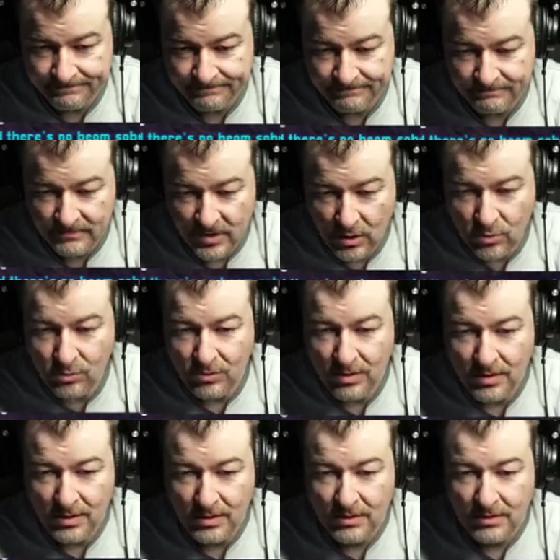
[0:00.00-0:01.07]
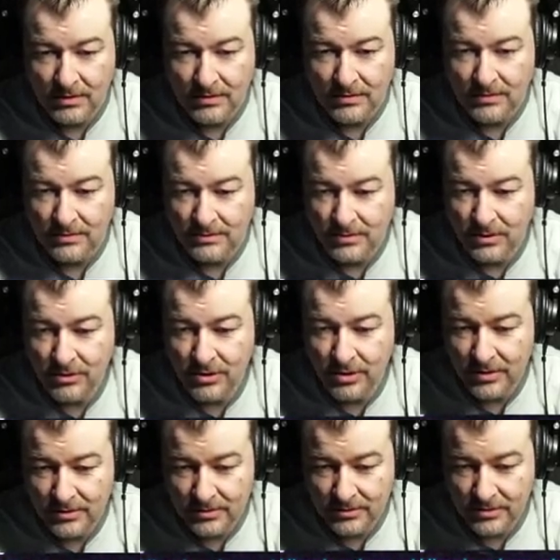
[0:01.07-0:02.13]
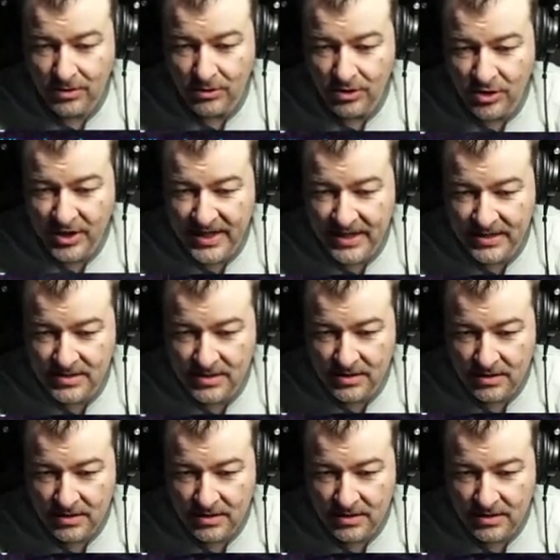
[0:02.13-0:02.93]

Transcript: Yeah. Oh, don't look. Don't look, kids.